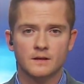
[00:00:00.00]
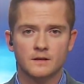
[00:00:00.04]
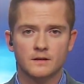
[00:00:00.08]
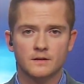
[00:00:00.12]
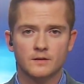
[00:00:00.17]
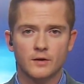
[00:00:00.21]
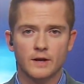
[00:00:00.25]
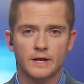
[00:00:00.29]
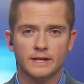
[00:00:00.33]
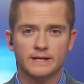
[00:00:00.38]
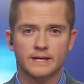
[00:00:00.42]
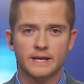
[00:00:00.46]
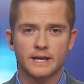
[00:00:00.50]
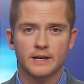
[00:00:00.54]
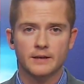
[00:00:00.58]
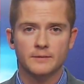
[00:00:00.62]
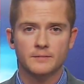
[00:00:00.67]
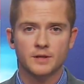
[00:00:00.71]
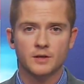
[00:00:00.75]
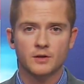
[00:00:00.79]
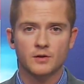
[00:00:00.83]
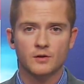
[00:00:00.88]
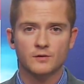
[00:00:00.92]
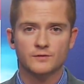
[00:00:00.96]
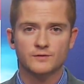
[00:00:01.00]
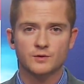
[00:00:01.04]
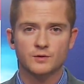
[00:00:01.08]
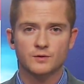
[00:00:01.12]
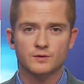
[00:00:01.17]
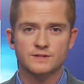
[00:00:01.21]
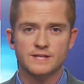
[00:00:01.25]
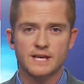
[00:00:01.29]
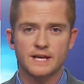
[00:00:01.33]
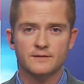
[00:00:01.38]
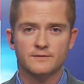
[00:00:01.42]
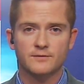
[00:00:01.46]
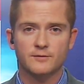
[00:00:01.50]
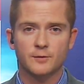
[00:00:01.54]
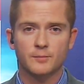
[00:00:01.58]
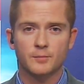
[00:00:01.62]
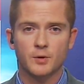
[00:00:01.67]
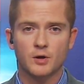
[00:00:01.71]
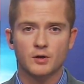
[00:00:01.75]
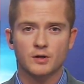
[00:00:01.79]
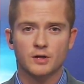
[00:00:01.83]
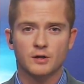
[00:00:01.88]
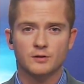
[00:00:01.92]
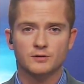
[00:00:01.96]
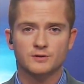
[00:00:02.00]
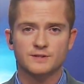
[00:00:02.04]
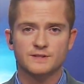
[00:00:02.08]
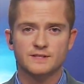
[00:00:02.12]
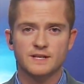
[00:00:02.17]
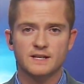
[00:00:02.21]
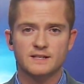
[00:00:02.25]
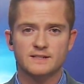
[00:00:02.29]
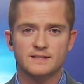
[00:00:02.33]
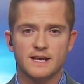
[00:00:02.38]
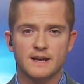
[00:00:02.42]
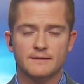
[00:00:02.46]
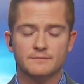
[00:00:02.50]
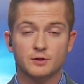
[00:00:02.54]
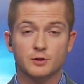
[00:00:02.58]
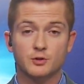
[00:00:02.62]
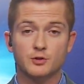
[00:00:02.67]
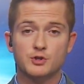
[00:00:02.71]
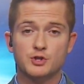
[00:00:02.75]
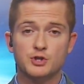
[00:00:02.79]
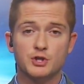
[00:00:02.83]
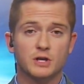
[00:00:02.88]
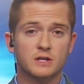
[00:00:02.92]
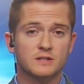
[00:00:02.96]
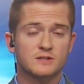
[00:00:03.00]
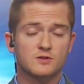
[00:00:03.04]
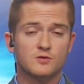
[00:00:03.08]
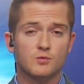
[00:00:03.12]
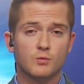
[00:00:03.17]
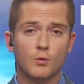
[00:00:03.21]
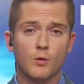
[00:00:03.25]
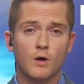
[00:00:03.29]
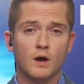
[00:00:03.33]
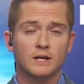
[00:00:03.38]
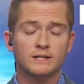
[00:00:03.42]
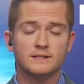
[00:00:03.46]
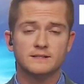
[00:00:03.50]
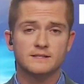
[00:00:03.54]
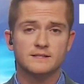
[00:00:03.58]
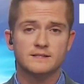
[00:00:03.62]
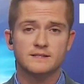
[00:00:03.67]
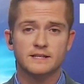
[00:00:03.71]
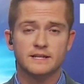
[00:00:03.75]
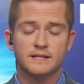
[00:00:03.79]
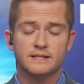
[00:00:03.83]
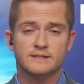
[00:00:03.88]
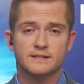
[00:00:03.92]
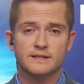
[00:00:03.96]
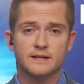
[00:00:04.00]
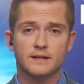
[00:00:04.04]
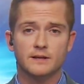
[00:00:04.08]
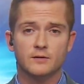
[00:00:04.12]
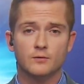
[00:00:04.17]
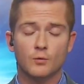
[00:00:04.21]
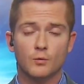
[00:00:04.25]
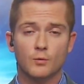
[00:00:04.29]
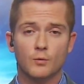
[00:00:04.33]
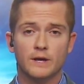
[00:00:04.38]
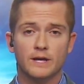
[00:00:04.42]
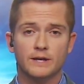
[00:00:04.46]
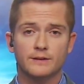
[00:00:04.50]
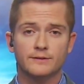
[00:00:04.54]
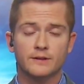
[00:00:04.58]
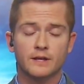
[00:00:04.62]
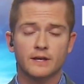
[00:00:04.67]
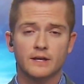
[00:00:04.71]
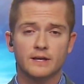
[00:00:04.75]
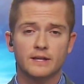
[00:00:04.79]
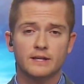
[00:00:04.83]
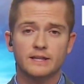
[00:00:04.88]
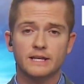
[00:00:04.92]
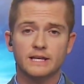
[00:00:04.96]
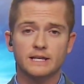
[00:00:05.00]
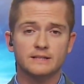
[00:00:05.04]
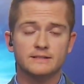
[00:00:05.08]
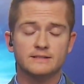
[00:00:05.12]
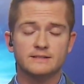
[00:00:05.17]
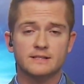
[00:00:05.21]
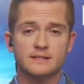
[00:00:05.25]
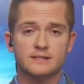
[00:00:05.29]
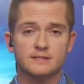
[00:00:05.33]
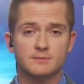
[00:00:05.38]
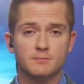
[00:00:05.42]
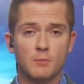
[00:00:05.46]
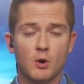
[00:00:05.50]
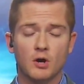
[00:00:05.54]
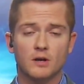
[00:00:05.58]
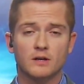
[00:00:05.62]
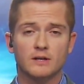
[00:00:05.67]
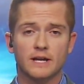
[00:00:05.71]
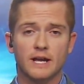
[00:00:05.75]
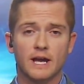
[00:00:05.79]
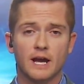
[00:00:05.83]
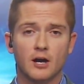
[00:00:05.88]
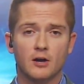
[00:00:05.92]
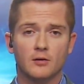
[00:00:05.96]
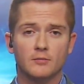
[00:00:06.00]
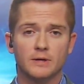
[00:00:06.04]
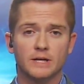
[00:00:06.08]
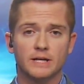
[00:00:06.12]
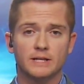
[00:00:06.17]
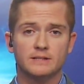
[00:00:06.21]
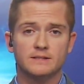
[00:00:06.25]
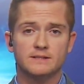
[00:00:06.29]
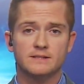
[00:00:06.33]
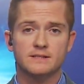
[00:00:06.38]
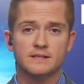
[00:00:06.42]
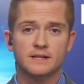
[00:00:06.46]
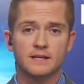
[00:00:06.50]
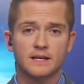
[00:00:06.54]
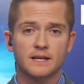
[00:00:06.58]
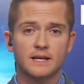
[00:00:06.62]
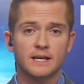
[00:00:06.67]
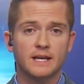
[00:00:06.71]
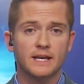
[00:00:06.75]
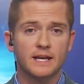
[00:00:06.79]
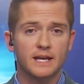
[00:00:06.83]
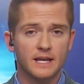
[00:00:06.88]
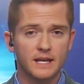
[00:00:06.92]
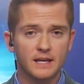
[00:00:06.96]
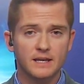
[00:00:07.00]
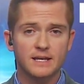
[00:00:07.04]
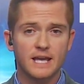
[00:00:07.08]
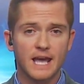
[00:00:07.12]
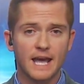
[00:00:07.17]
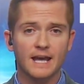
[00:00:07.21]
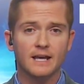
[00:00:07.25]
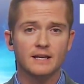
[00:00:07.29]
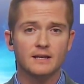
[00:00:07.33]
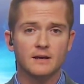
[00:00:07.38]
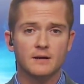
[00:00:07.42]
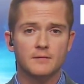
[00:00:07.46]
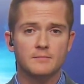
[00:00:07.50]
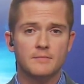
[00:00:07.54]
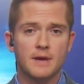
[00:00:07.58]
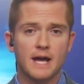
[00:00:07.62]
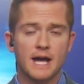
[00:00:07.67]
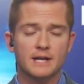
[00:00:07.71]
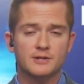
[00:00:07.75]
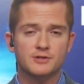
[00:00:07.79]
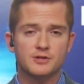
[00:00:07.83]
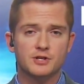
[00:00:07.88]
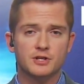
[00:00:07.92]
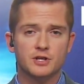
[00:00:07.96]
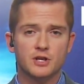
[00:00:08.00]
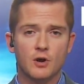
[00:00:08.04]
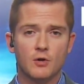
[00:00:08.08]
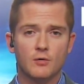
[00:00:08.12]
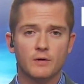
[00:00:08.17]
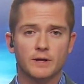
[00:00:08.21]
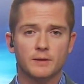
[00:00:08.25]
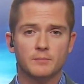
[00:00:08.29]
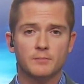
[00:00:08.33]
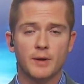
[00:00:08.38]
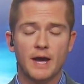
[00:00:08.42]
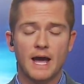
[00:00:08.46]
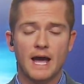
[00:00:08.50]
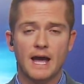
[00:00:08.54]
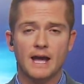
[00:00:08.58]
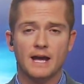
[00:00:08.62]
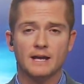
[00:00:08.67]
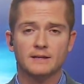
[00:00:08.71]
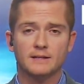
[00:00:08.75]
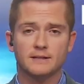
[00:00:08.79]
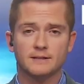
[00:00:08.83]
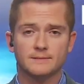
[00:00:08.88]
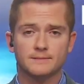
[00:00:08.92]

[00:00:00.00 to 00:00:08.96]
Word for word: Greg Kim, the Gulf Shores head football coach, says after just one season with these smart helmets, he can't imagine going back.